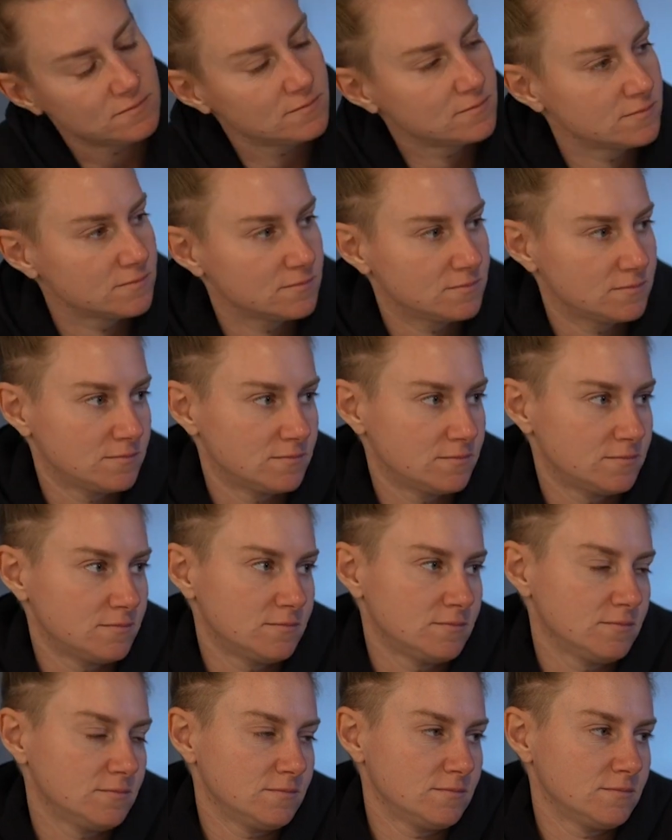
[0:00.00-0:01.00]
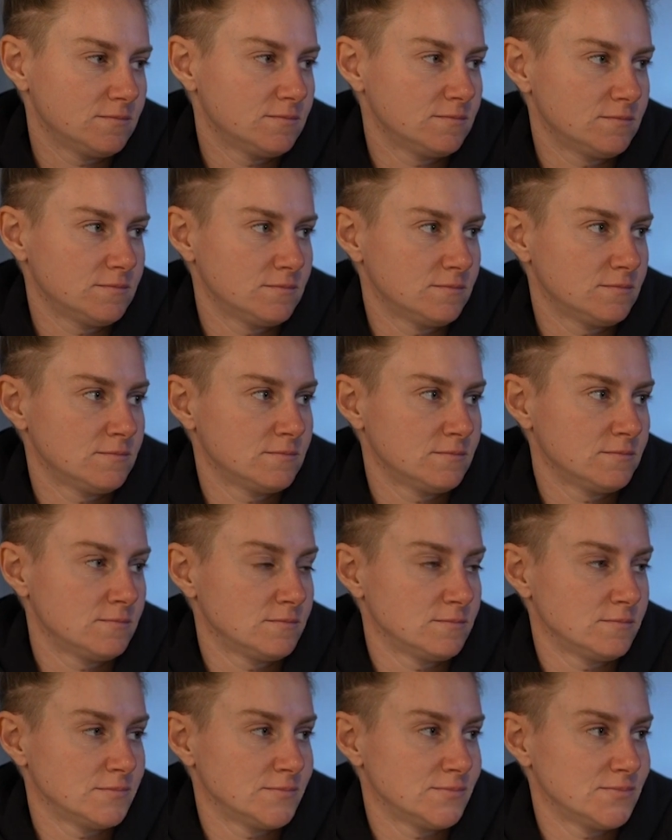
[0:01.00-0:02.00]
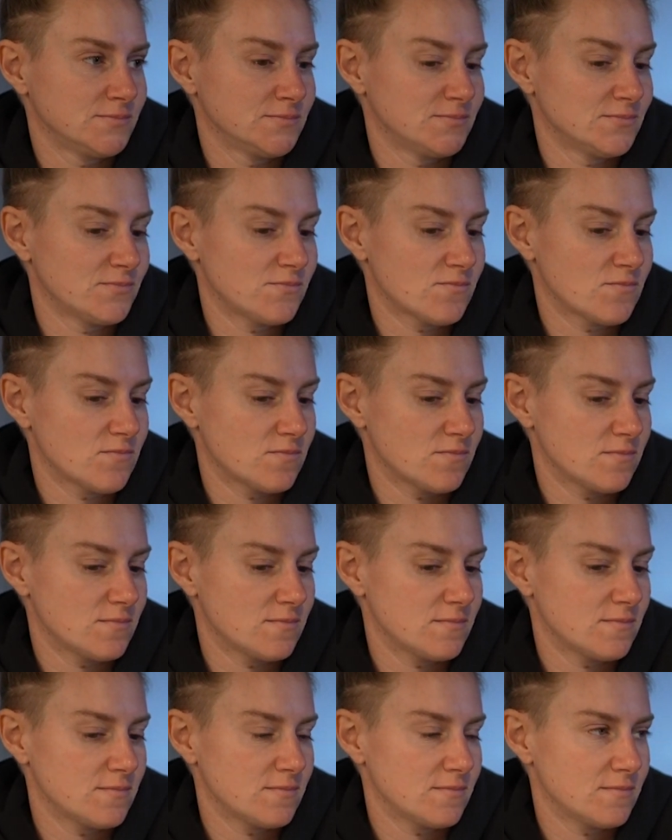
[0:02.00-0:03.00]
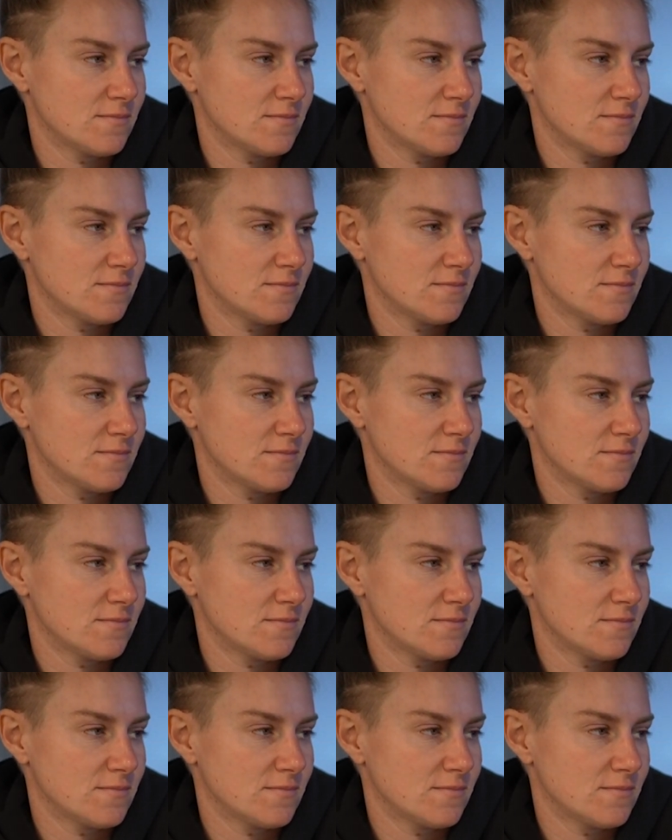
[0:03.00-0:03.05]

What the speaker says: No words are spoken by the person on screen.